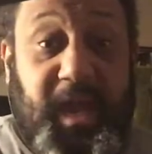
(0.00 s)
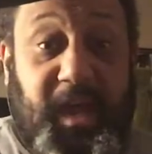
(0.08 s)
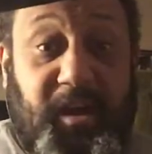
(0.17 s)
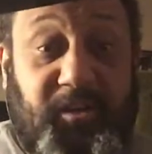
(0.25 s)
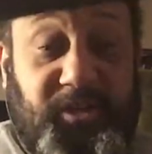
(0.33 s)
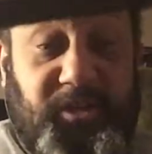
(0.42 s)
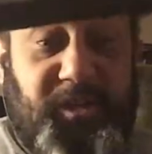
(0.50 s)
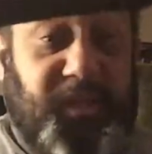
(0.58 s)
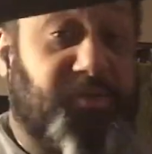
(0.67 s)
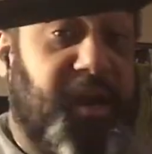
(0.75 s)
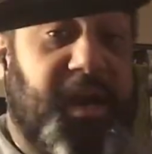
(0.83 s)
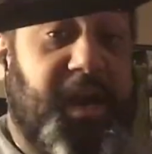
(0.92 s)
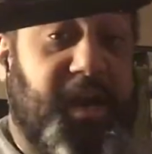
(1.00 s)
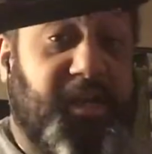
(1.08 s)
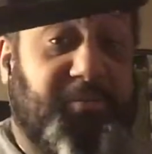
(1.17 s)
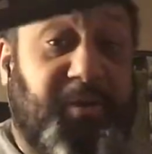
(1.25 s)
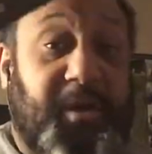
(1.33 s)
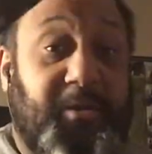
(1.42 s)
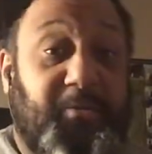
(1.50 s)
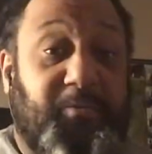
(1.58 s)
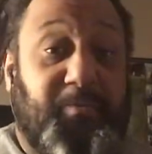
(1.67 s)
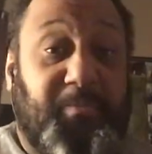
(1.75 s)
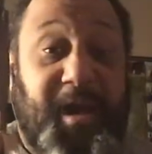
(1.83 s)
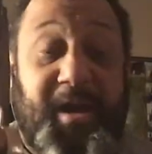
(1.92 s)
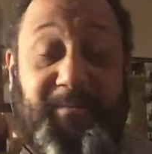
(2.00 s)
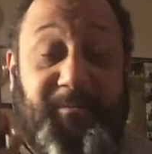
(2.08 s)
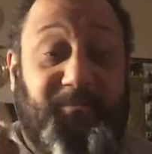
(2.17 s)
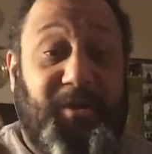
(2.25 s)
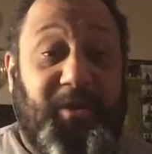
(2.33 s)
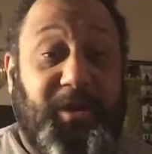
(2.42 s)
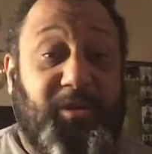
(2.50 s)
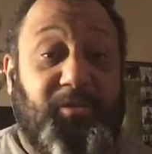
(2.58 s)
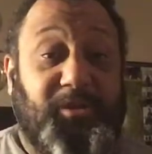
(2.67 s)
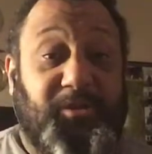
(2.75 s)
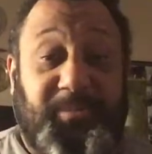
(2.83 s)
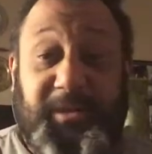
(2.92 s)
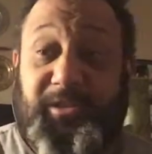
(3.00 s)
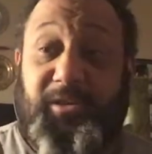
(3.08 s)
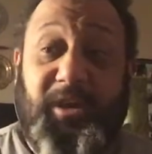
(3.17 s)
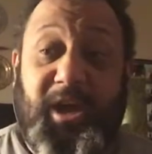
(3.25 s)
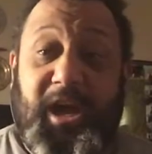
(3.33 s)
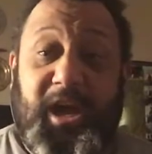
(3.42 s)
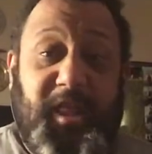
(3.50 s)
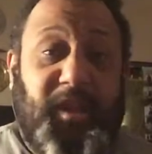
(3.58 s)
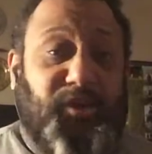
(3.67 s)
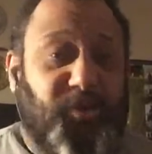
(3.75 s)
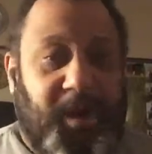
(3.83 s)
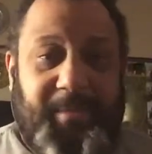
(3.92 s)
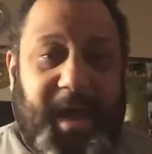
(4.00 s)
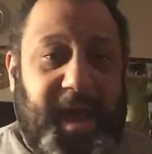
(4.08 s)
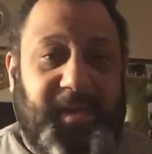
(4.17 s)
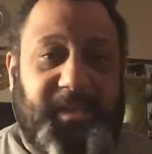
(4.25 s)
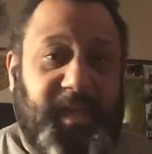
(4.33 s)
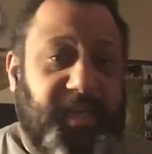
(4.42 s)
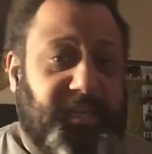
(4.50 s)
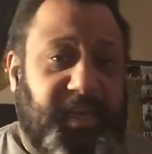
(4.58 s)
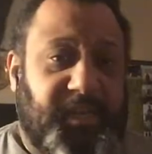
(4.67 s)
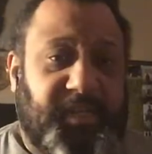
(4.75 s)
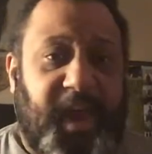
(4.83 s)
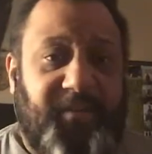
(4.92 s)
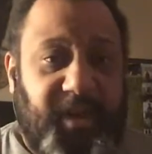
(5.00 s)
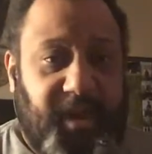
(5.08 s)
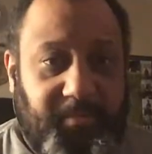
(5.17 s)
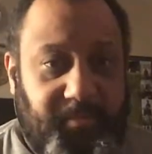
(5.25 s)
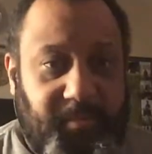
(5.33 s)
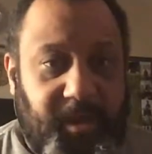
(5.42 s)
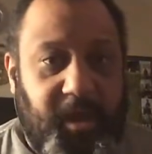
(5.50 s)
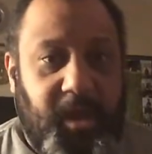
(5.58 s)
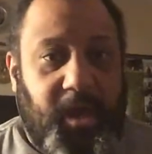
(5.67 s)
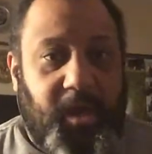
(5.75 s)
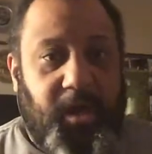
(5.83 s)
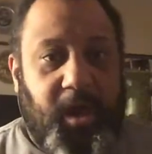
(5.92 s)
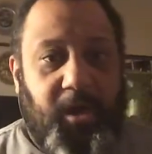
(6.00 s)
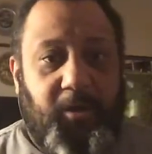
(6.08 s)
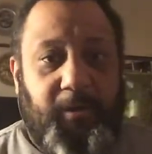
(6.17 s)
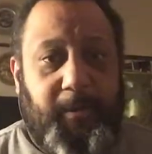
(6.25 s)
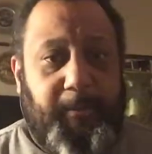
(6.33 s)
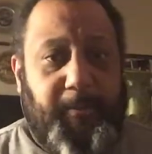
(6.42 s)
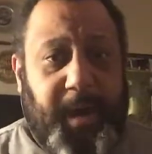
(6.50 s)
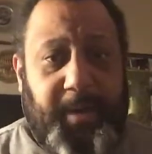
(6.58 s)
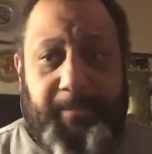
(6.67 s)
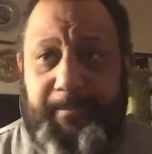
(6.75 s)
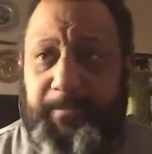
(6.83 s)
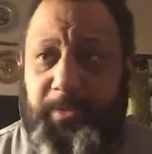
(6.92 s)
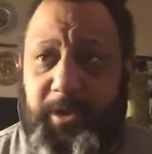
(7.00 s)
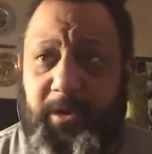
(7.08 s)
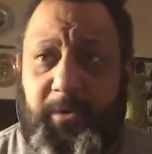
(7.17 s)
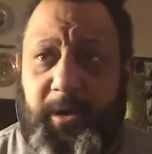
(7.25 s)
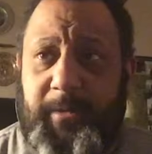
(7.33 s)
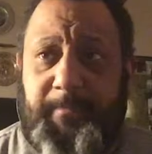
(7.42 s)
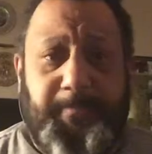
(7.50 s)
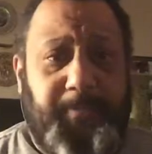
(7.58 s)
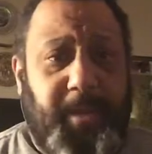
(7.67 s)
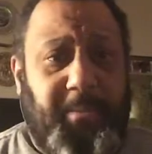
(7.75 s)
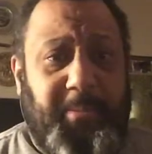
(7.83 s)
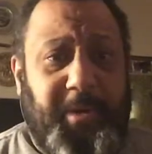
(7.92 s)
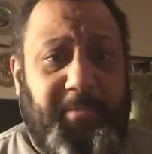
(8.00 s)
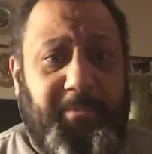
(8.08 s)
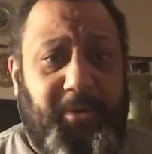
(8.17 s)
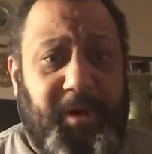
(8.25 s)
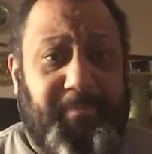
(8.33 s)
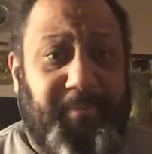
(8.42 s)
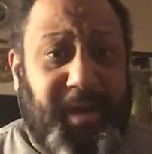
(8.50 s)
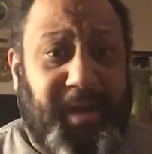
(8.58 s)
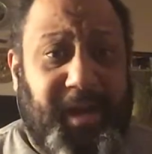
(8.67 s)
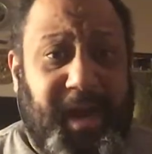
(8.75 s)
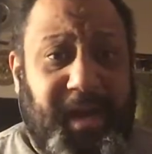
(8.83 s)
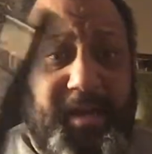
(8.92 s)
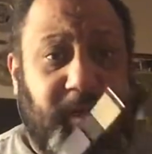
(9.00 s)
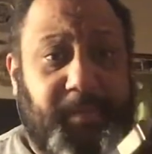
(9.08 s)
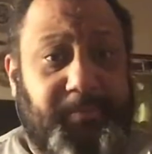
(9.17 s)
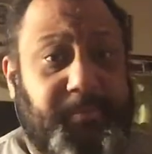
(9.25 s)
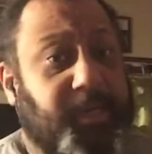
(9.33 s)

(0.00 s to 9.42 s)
You know, so this right here is probably my very go-to pistol. The drawbacks is it's heavy. You know, but you know what? I'm a big boy. I can handle it.